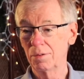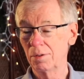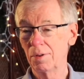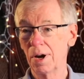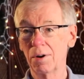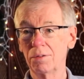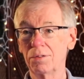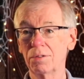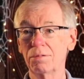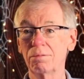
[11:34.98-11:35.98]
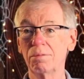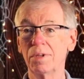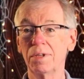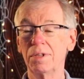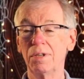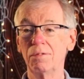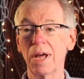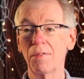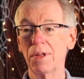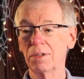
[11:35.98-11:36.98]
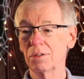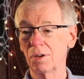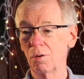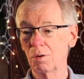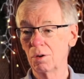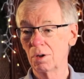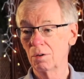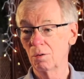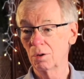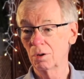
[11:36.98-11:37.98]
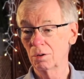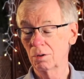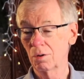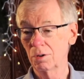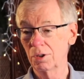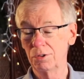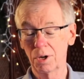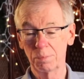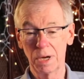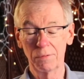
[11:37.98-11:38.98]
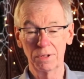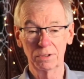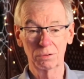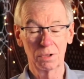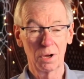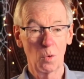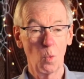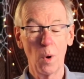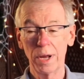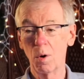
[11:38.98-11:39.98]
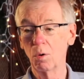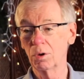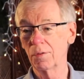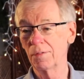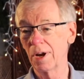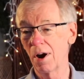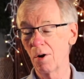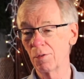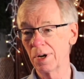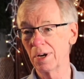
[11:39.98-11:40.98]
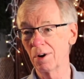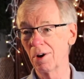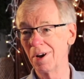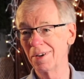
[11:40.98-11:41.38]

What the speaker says: there is just, you've got things that are, of course in Europe everything's way older than they are over here.